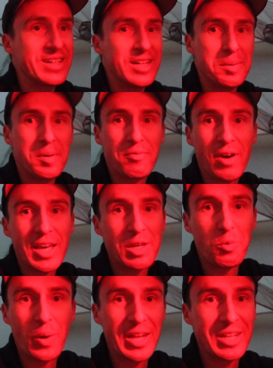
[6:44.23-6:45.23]
If I
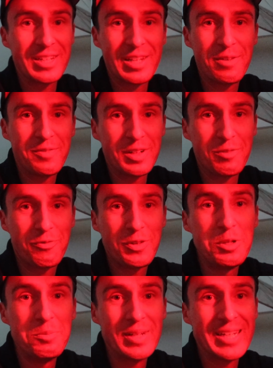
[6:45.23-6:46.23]
had waited even a
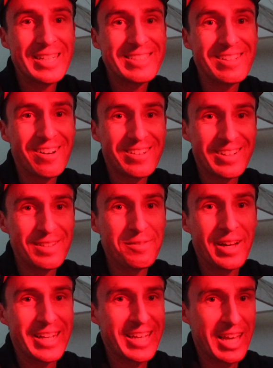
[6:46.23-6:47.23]
few minutes longer to
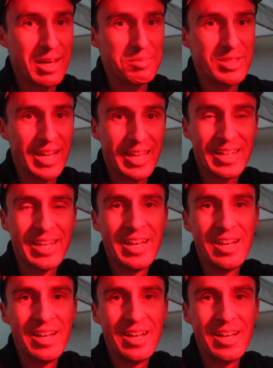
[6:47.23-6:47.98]
find a campsite,